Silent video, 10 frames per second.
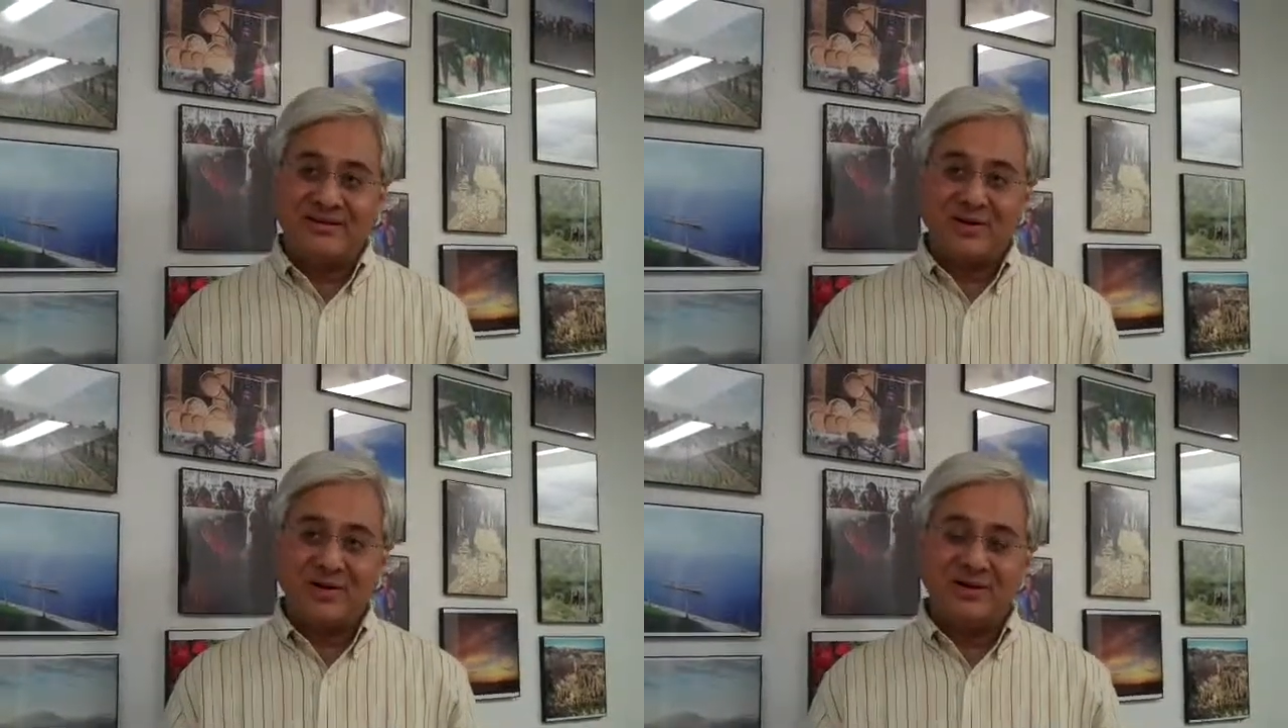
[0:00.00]

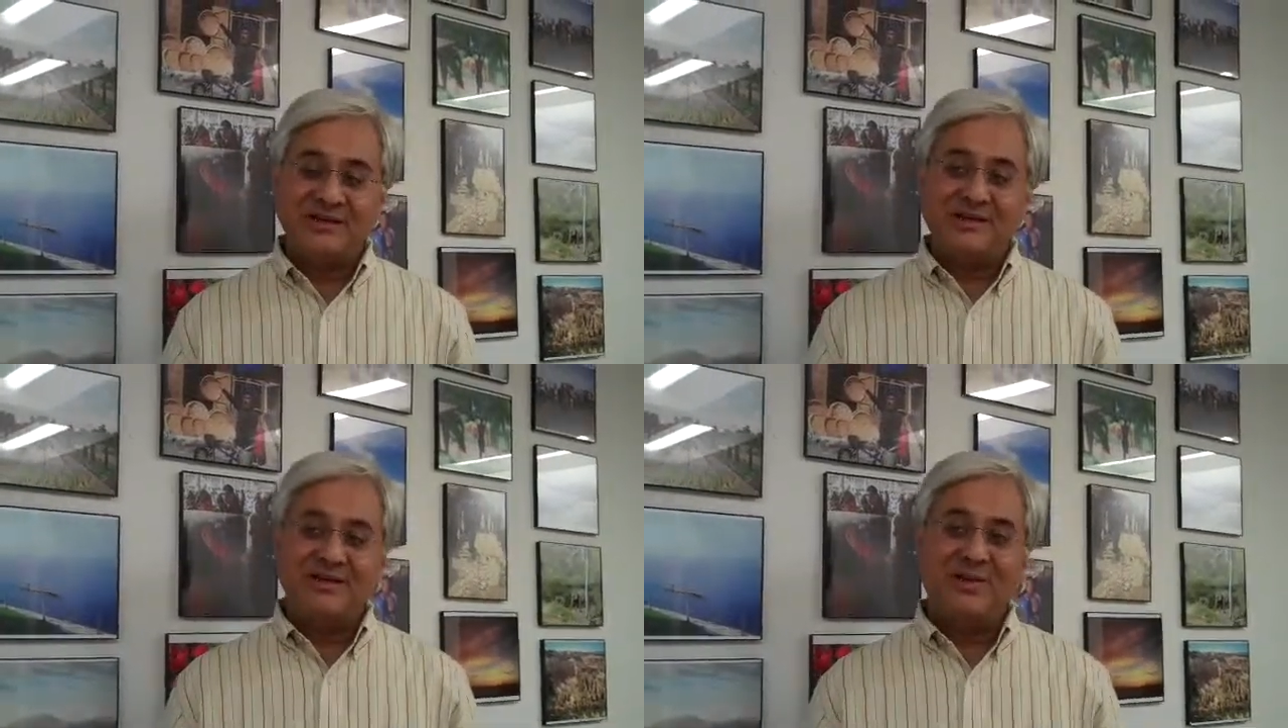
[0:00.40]

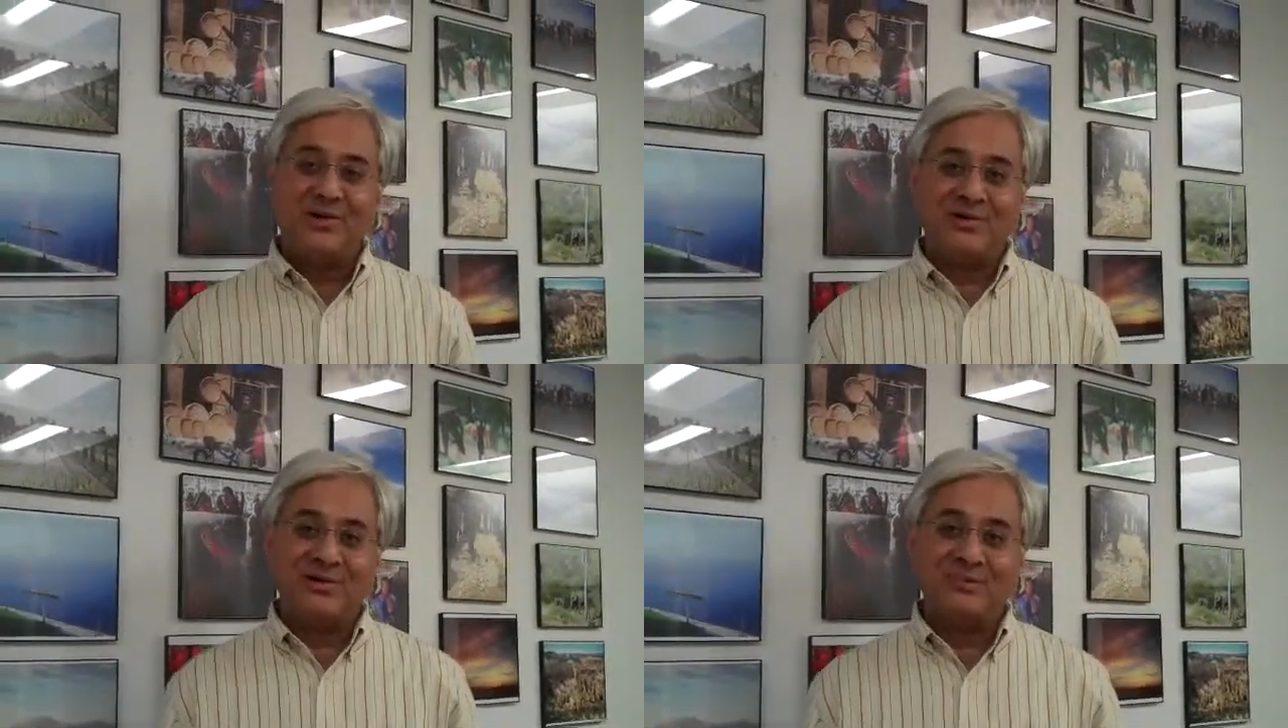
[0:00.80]
commenting
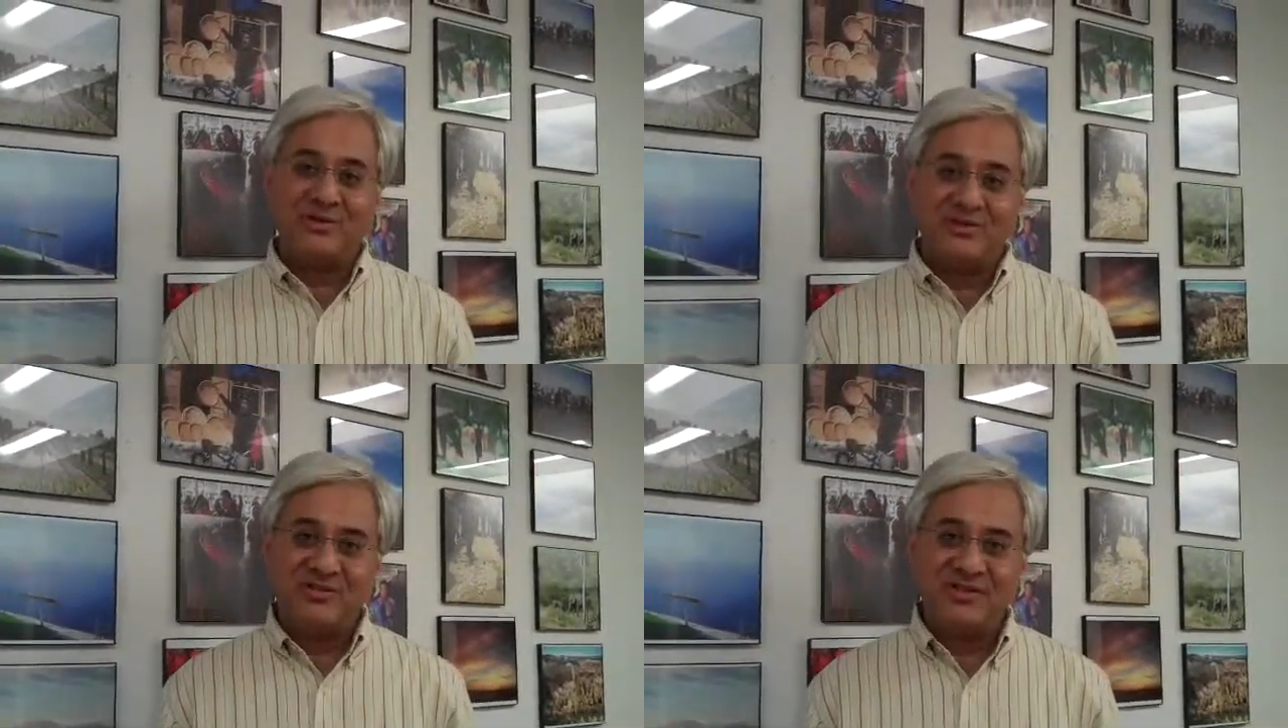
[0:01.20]
on the
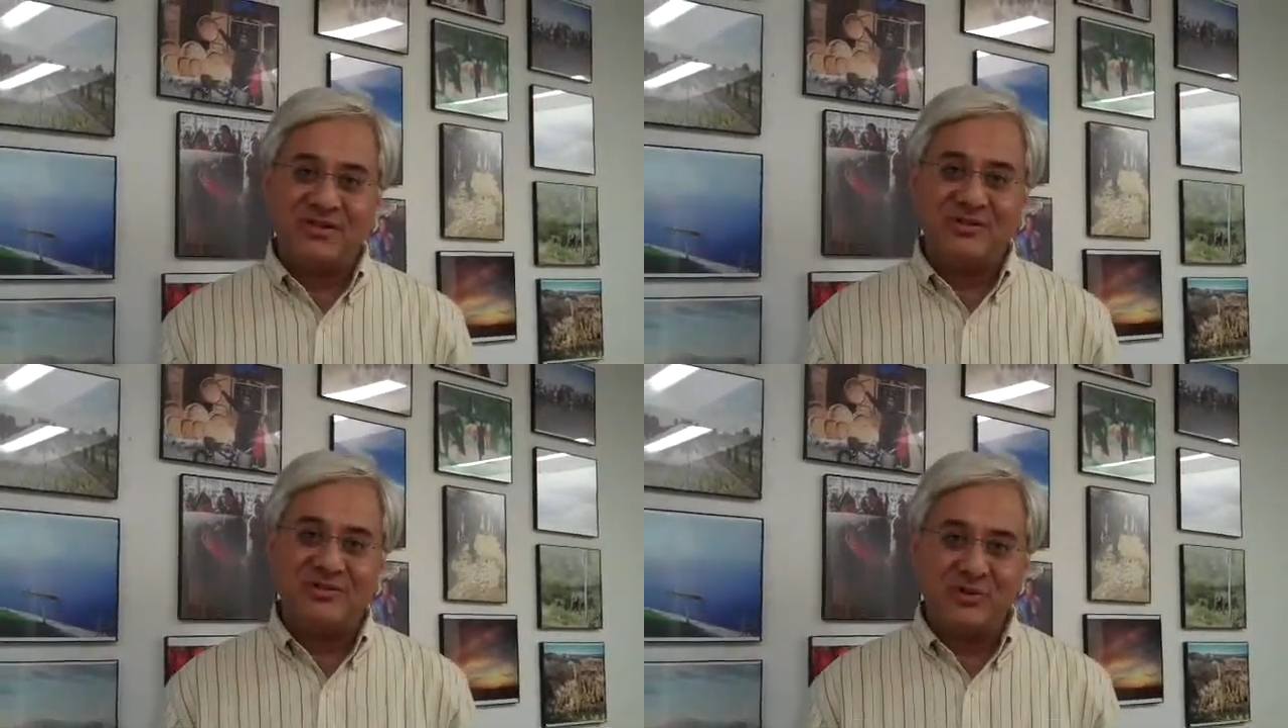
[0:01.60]

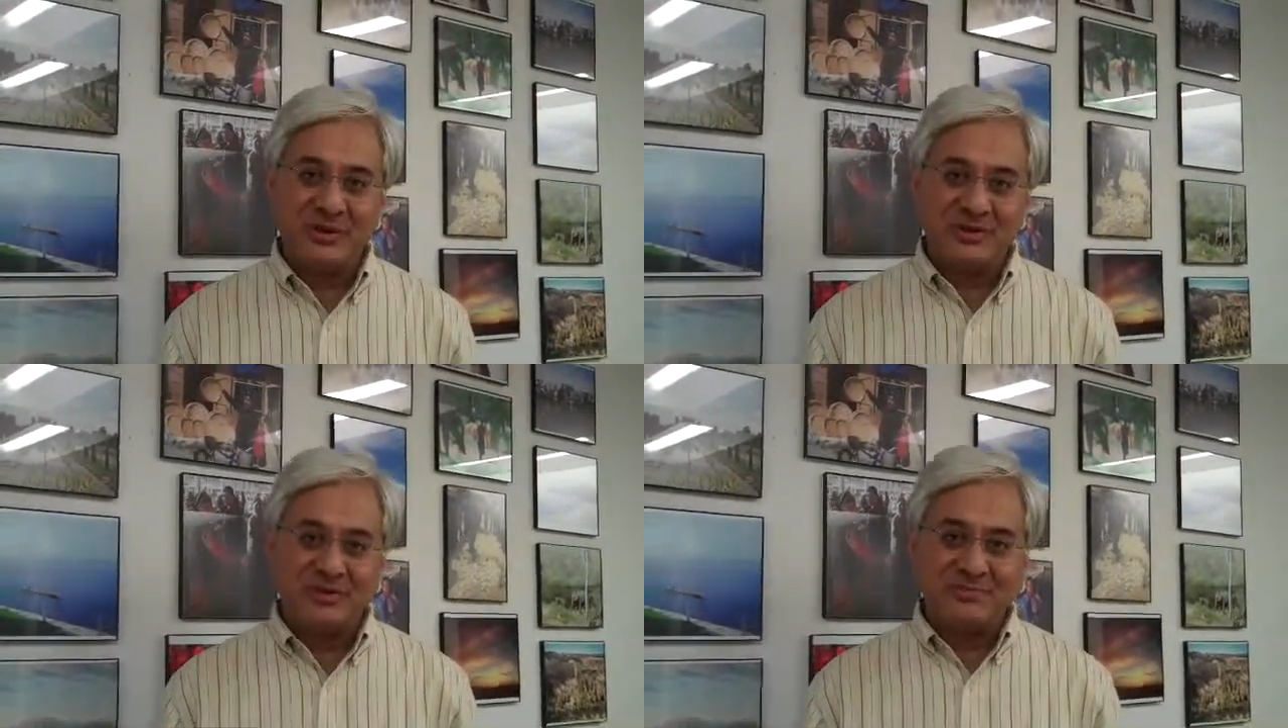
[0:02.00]
positioning of
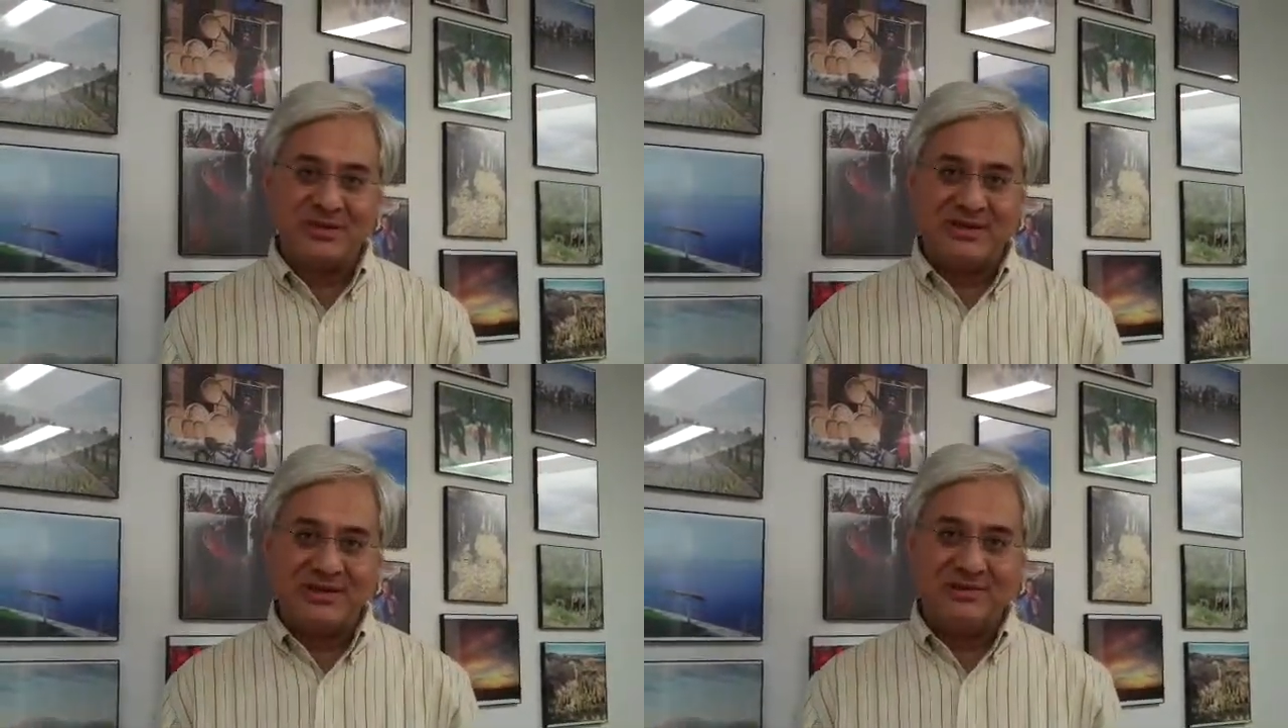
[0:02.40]

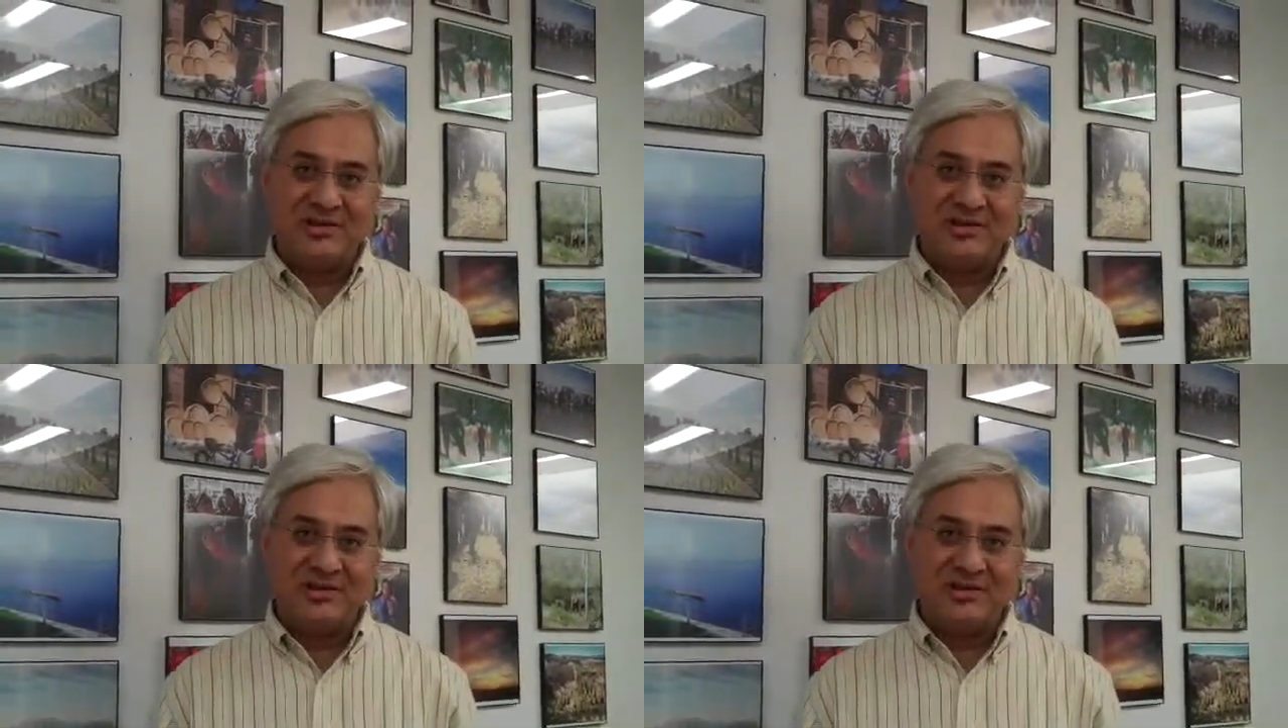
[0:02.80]
UNDP in